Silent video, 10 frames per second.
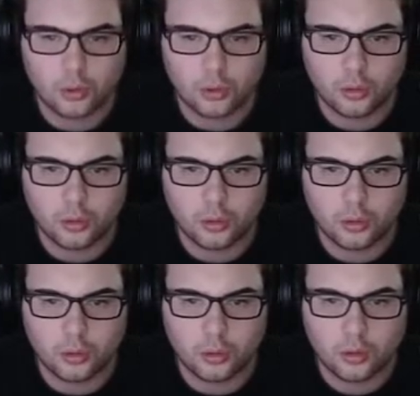
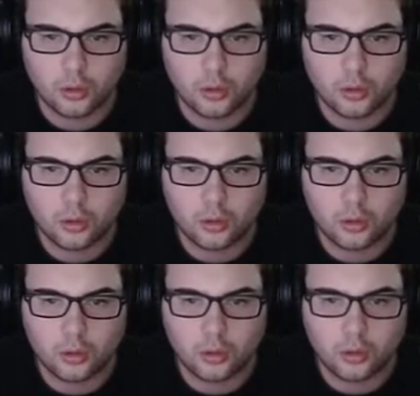
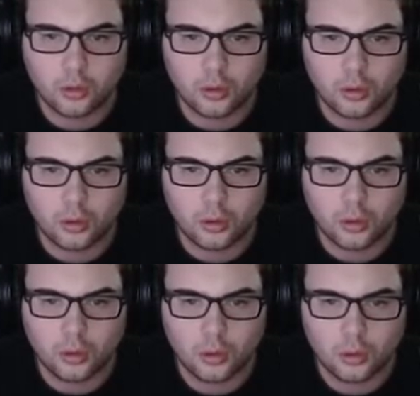
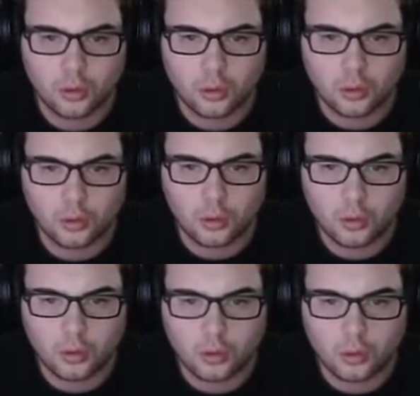
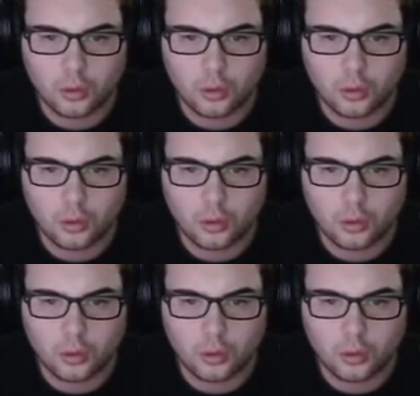Nobody speaks.